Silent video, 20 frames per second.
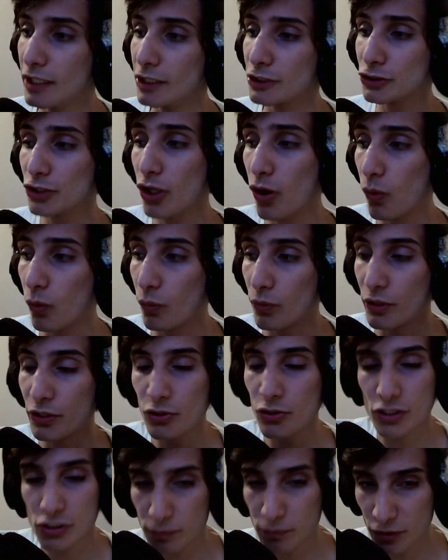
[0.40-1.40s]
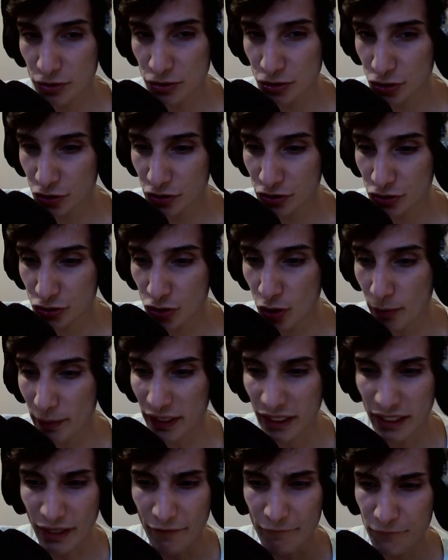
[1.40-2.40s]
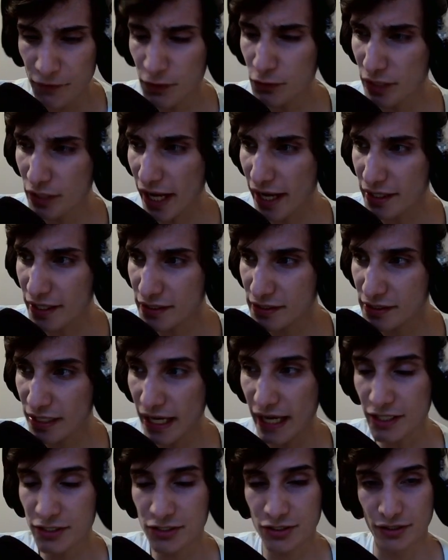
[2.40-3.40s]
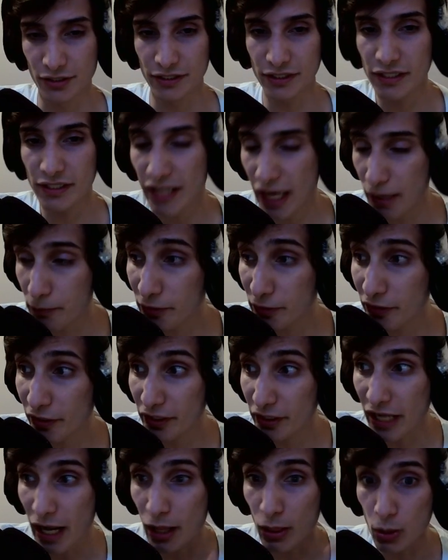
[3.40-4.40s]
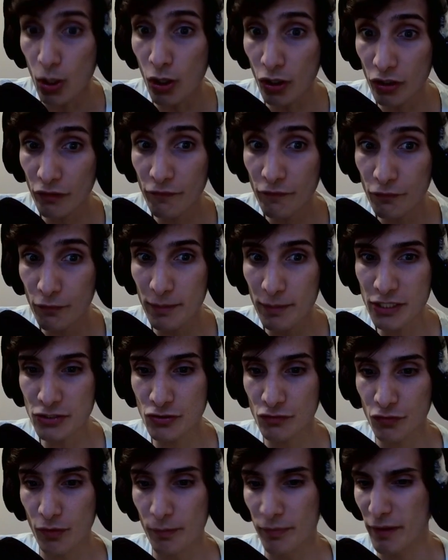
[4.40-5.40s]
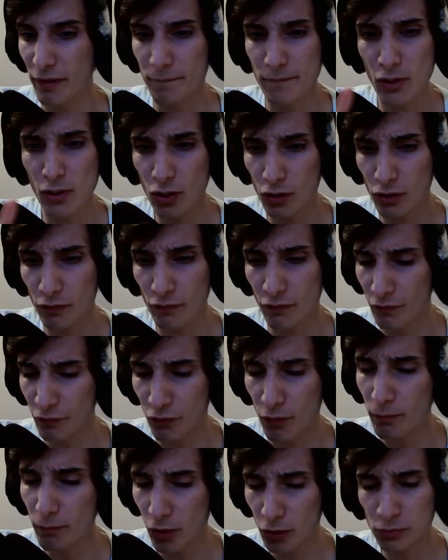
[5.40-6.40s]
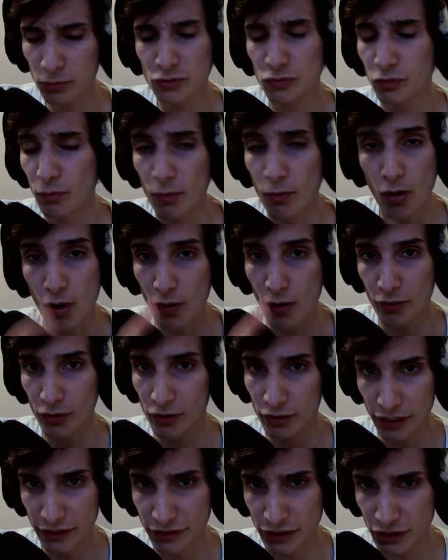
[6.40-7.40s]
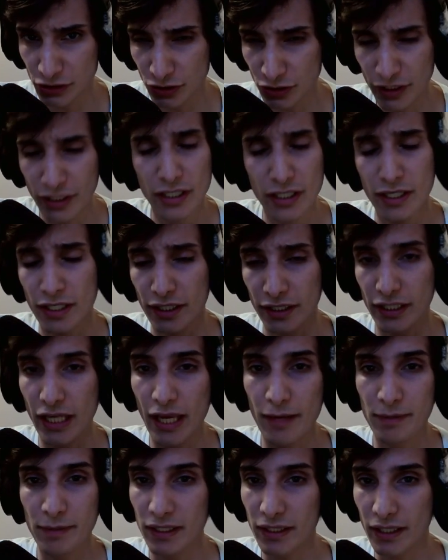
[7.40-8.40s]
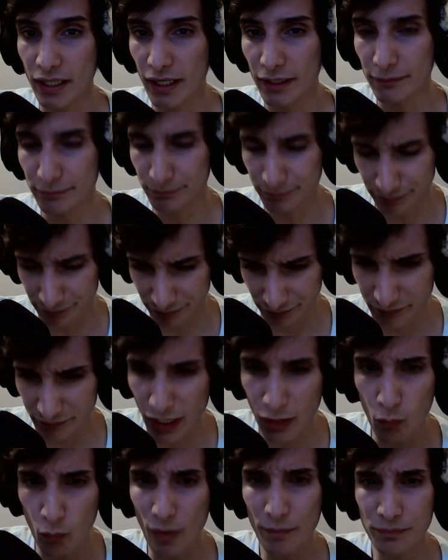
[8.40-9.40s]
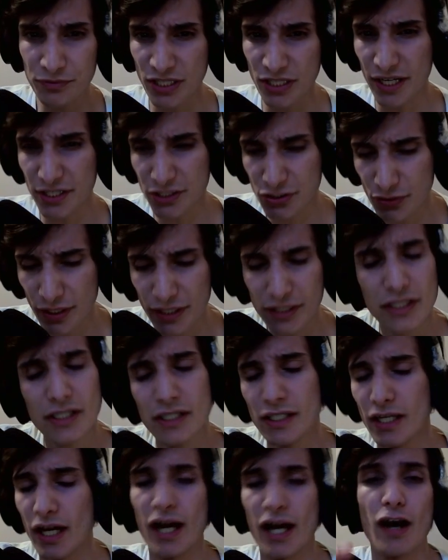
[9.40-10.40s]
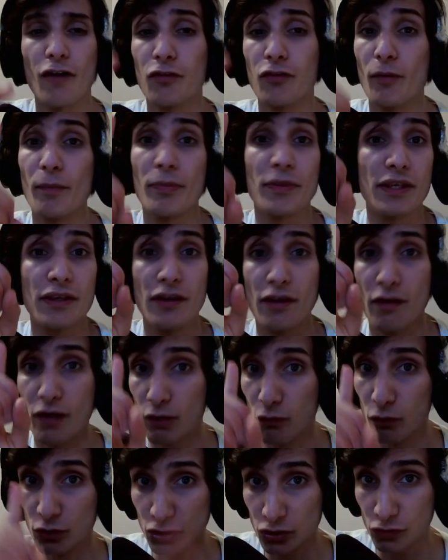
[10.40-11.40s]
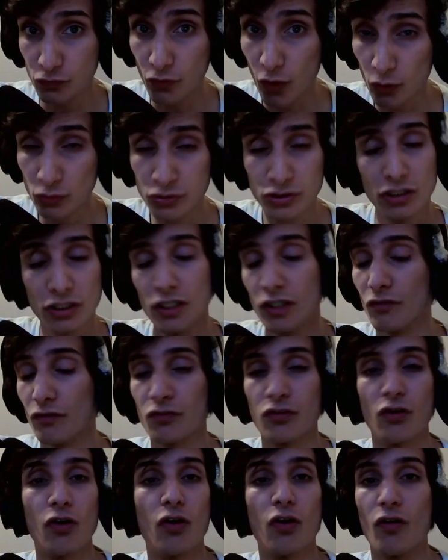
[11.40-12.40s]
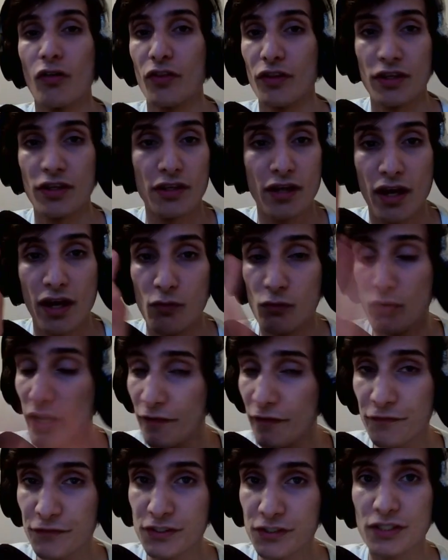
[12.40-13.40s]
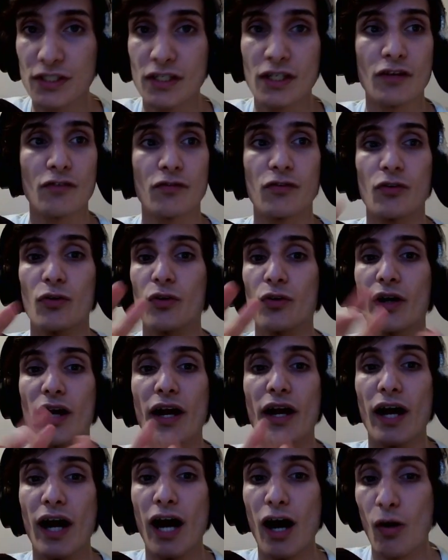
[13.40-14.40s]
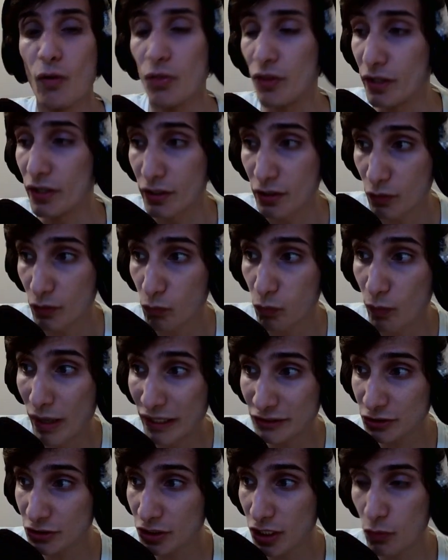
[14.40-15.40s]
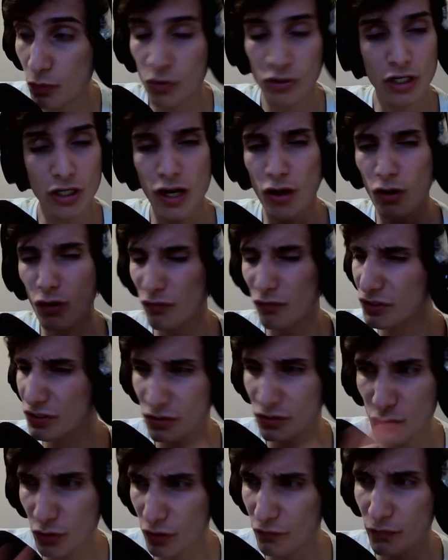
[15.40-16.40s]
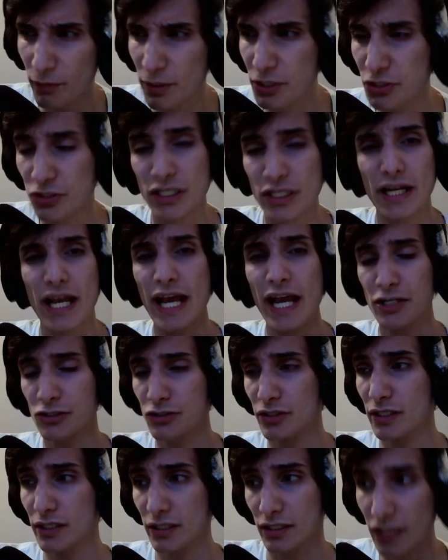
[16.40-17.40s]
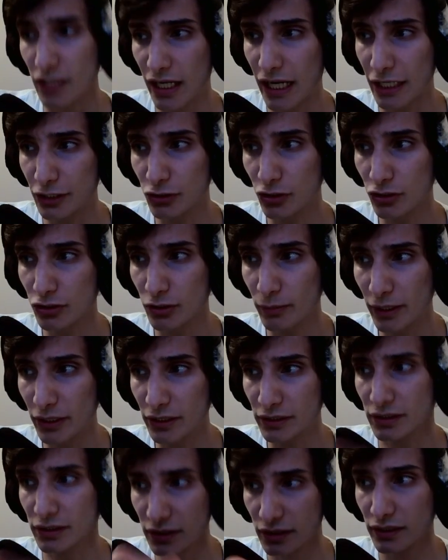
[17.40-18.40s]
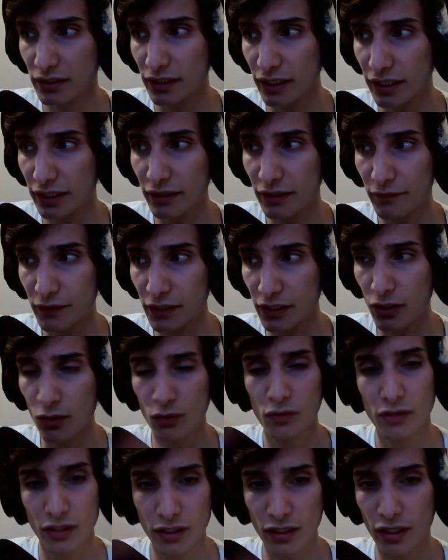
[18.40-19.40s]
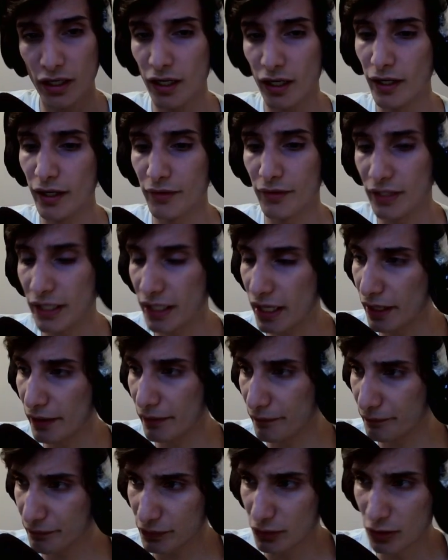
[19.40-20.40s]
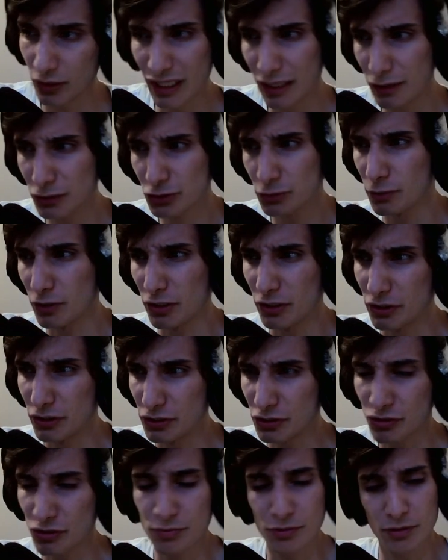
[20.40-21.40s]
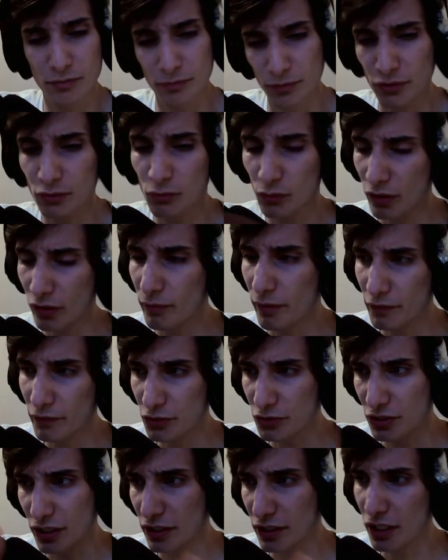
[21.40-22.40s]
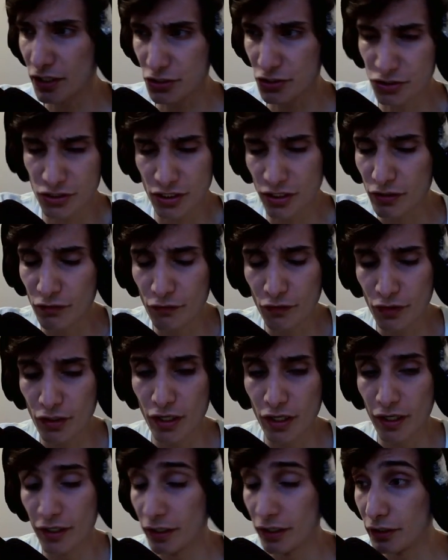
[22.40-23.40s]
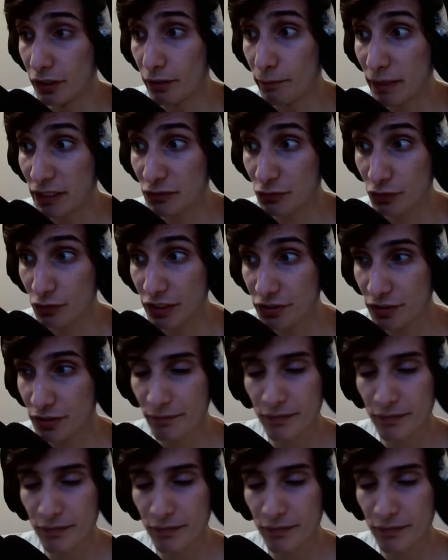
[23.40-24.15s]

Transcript: So, the new expansion is coming in a few days, actually, and we're getting a lot of information from the blog, uh, from blog posts from other, essentially, gaming um, websites, right? Uh, from the Wizards Vault, for the uh, Rifts, for uh, how the ones are gonna work, all this good information that actually I talked about it in the video uh, that I, you know, I'll just put it in the description, but one of my videos that I just did uh, in the past few days